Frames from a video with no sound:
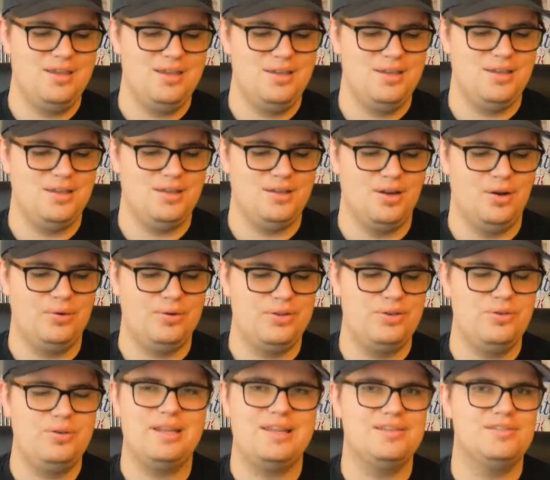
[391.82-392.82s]

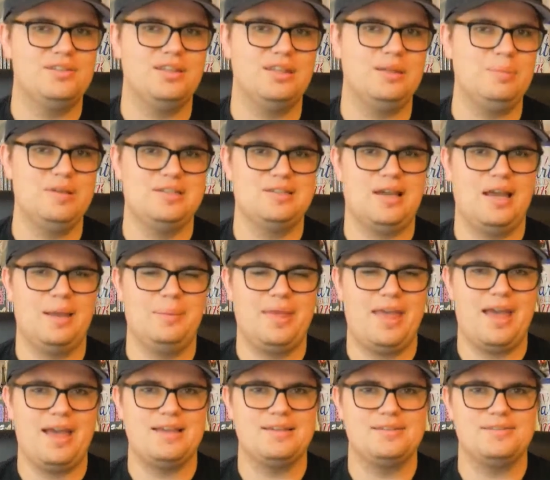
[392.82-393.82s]
you could easily be
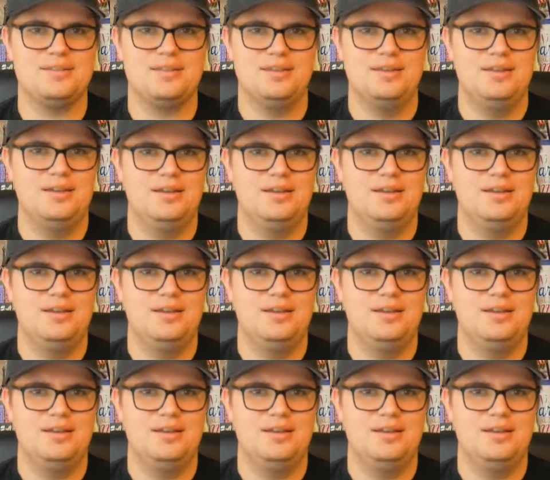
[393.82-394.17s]
typecast,